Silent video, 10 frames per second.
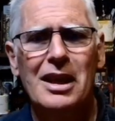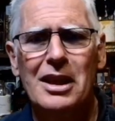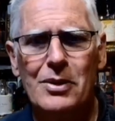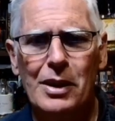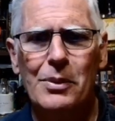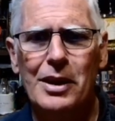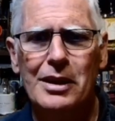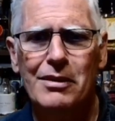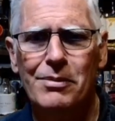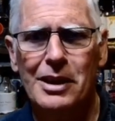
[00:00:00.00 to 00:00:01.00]
The great
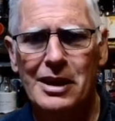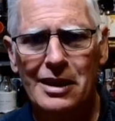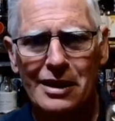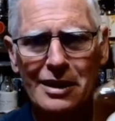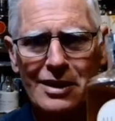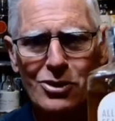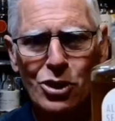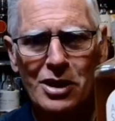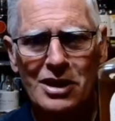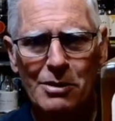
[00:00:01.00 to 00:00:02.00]
way of making this
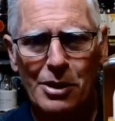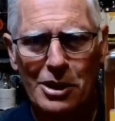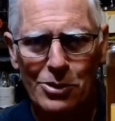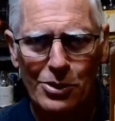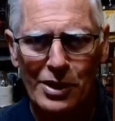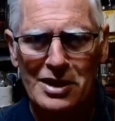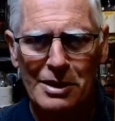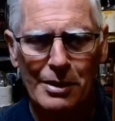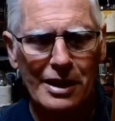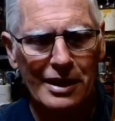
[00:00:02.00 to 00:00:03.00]
shocking summer into a great
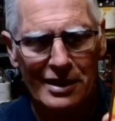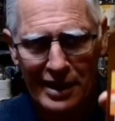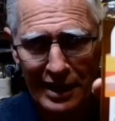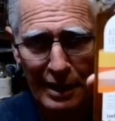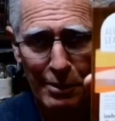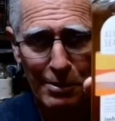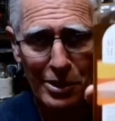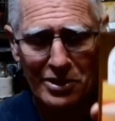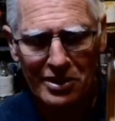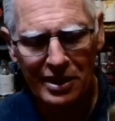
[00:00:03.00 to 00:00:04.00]
summer is get a couple of
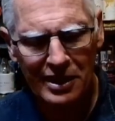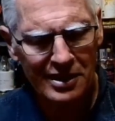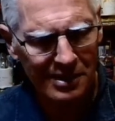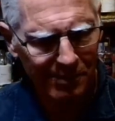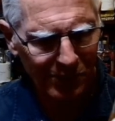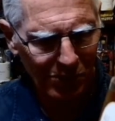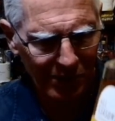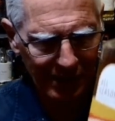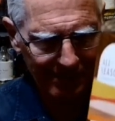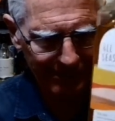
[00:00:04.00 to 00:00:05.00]
bottles of this or
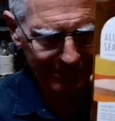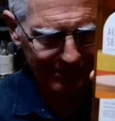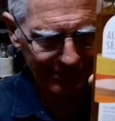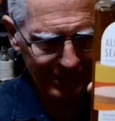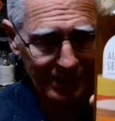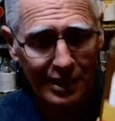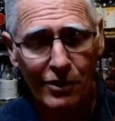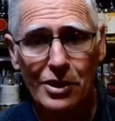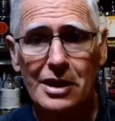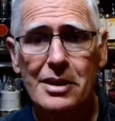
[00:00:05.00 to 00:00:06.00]
get a yeah,
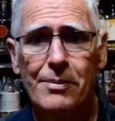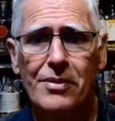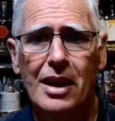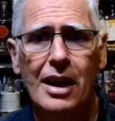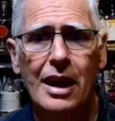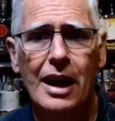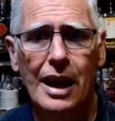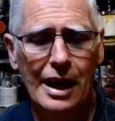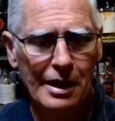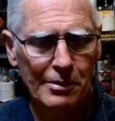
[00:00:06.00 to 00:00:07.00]
of this.
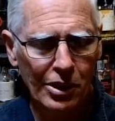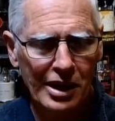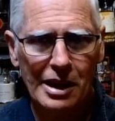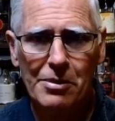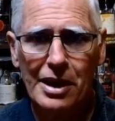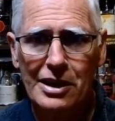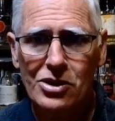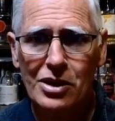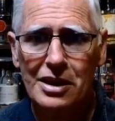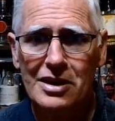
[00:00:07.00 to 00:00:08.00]
Um, line up that
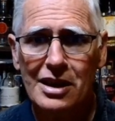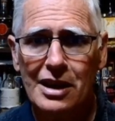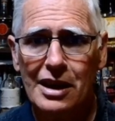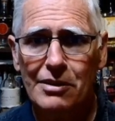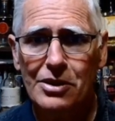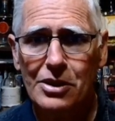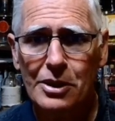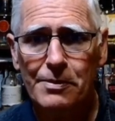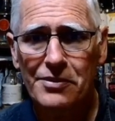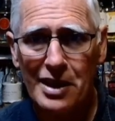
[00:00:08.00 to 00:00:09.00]
shocking Sunday
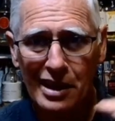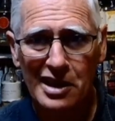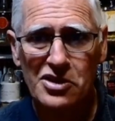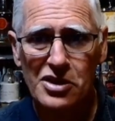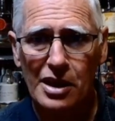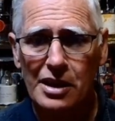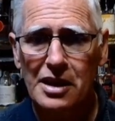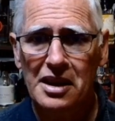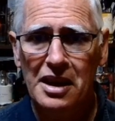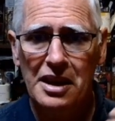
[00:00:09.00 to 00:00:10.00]
afternoon. Large jug,
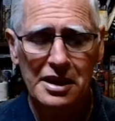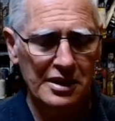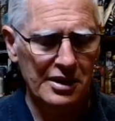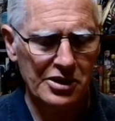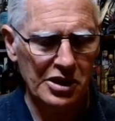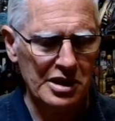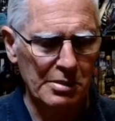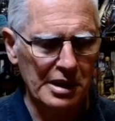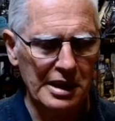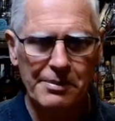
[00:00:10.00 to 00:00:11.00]
ginger
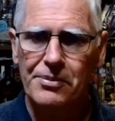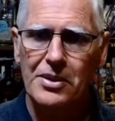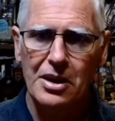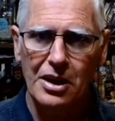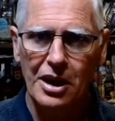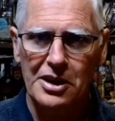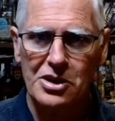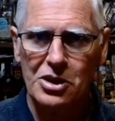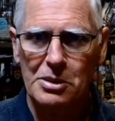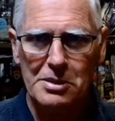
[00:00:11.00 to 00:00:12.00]
beer, ice
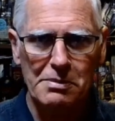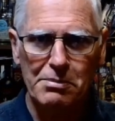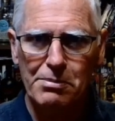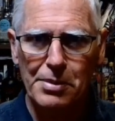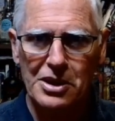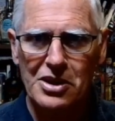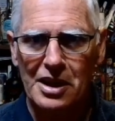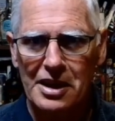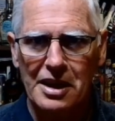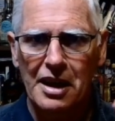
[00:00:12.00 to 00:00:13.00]
cubes, big jug.